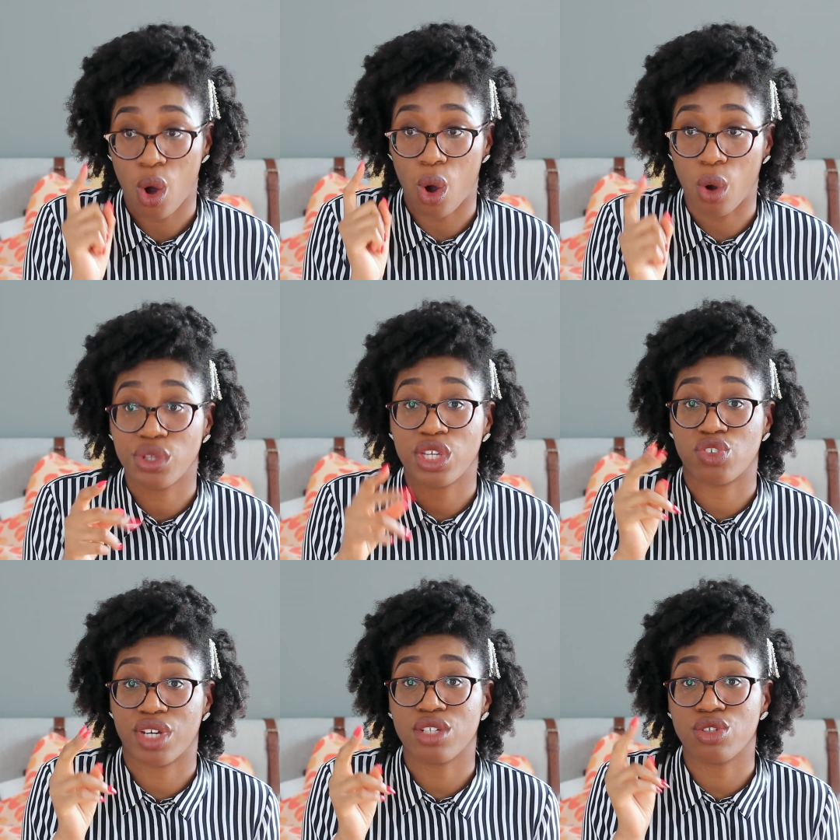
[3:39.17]
or they're
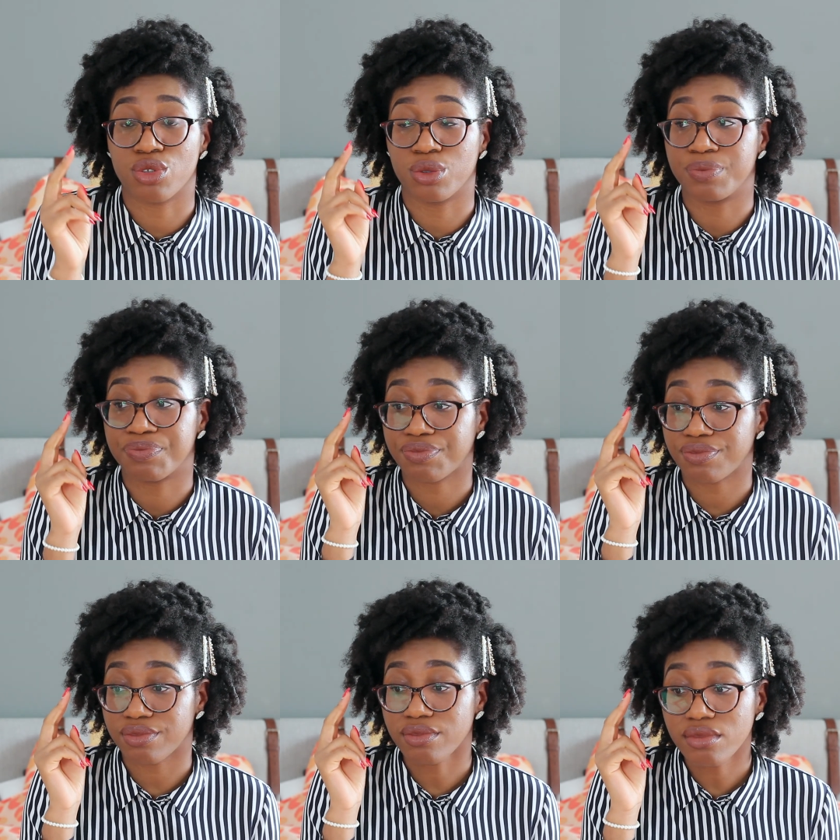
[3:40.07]
trying to
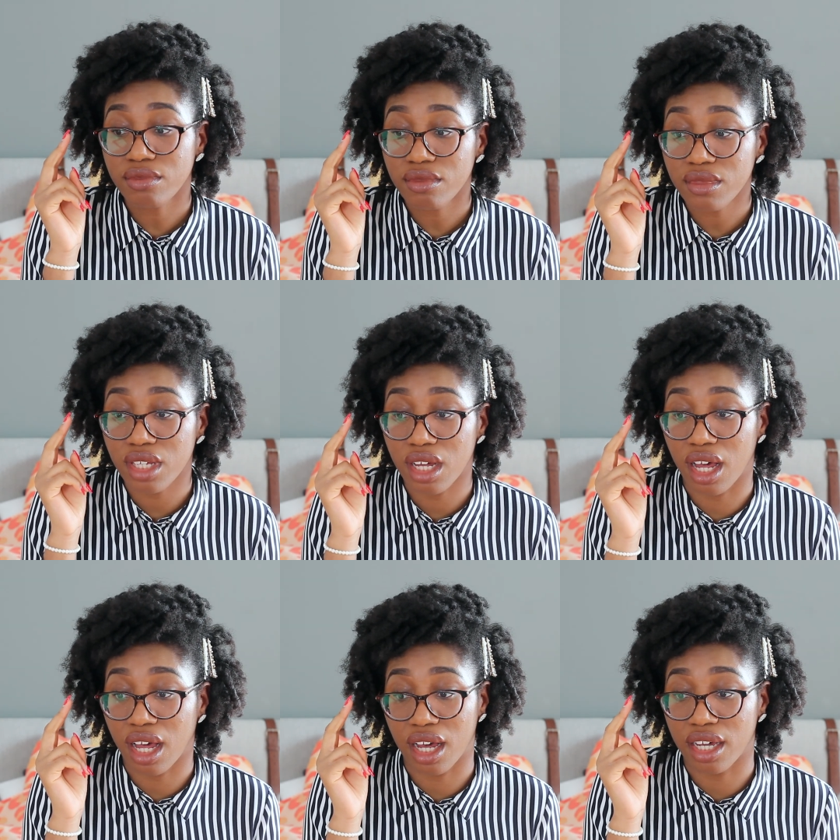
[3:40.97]

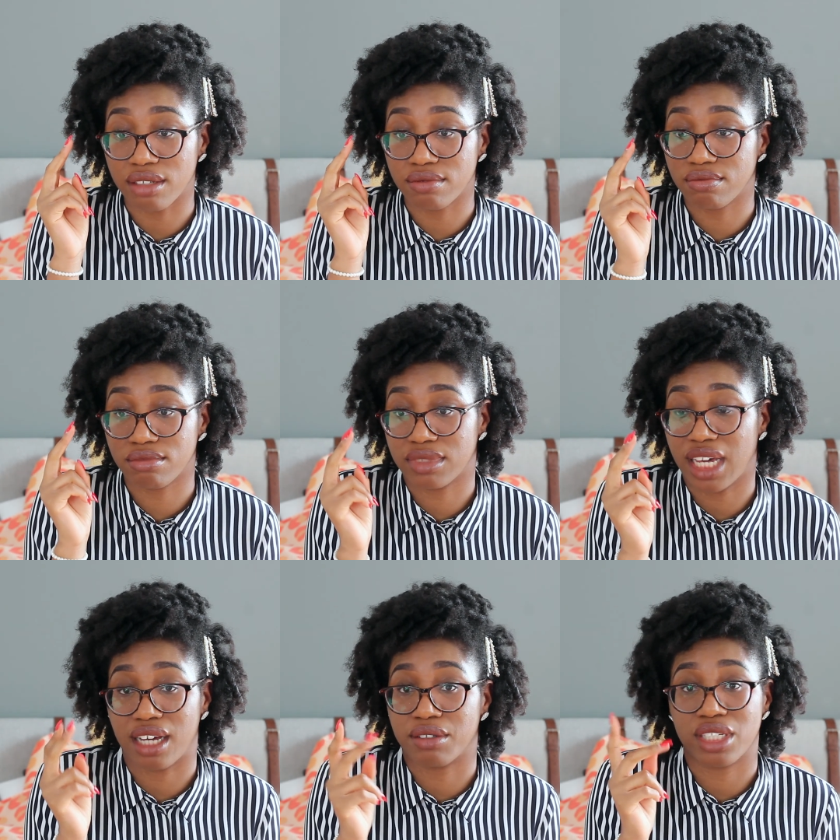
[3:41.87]

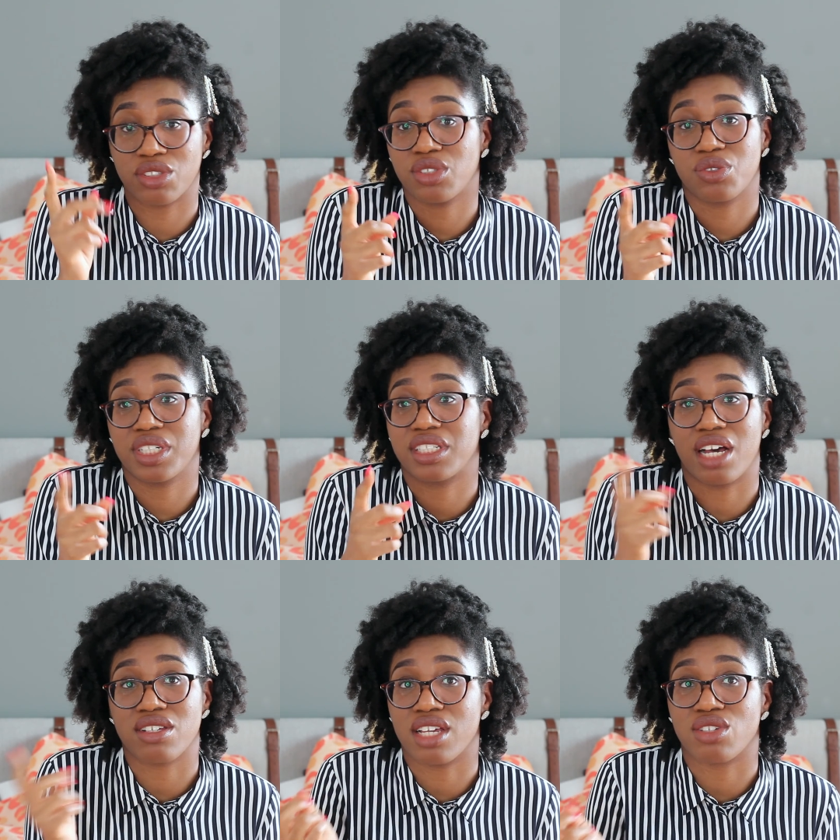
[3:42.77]
they're trying to rent a
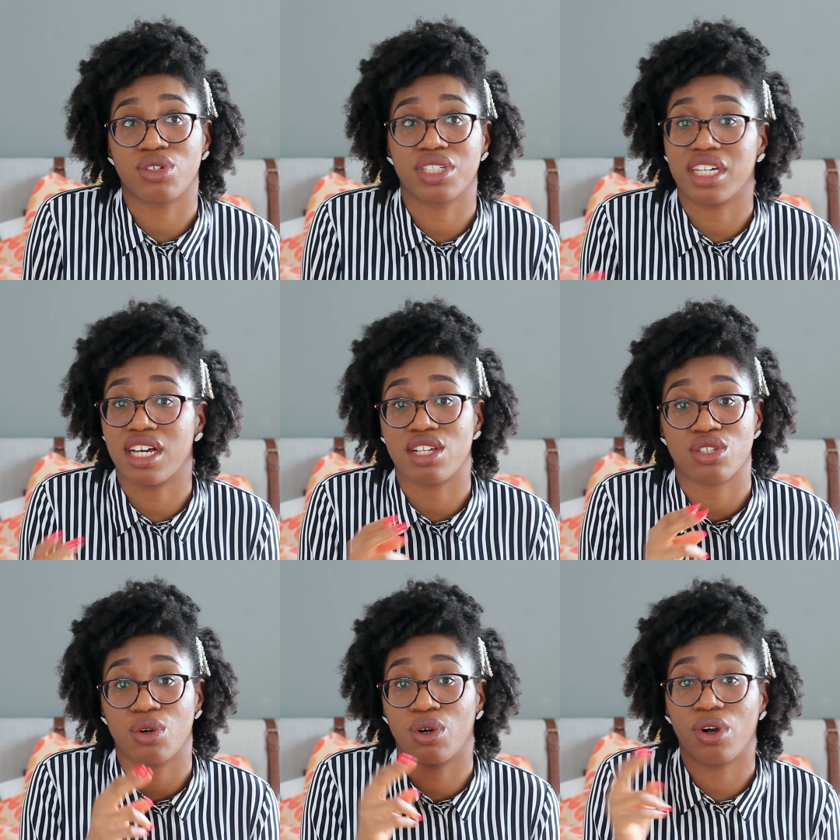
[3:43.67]
house that is not
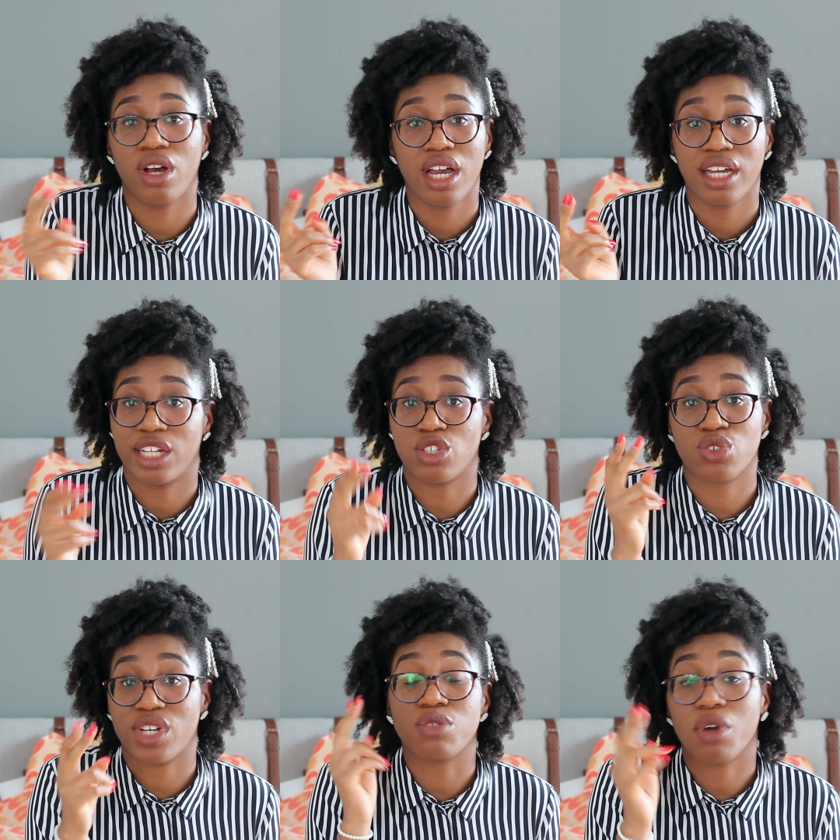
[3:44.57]
theirs, or they're
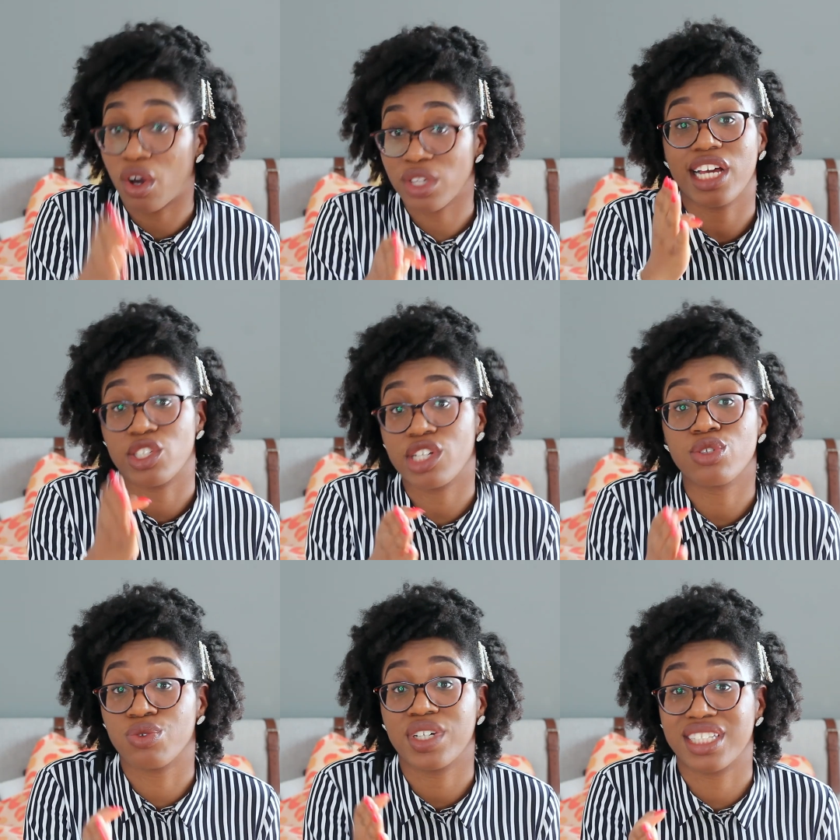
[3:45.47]
trying
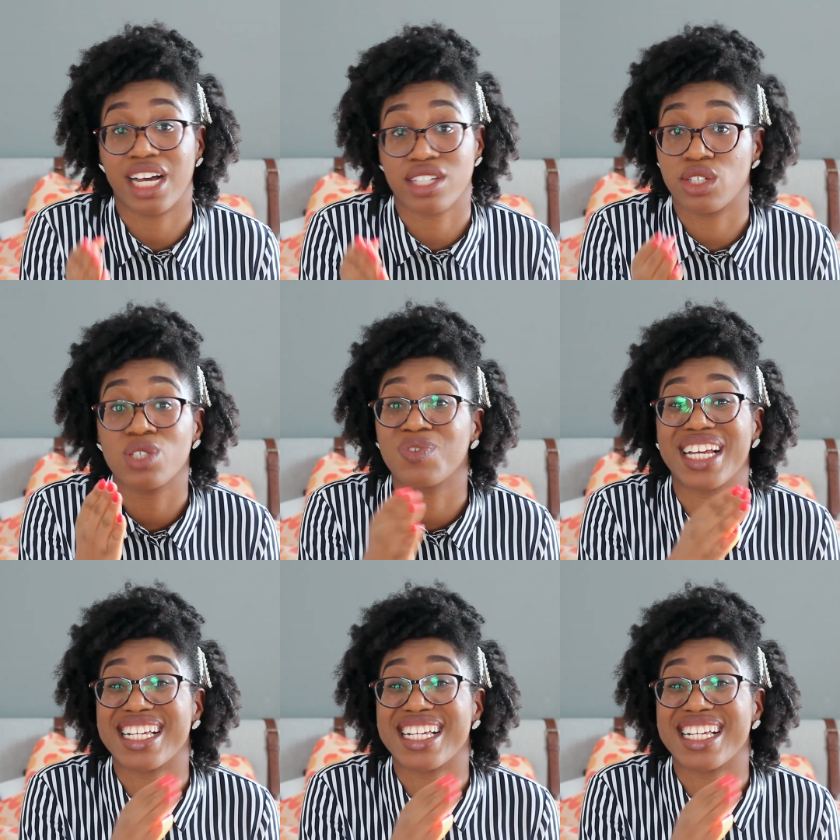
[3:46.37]
to rent a house that doesn't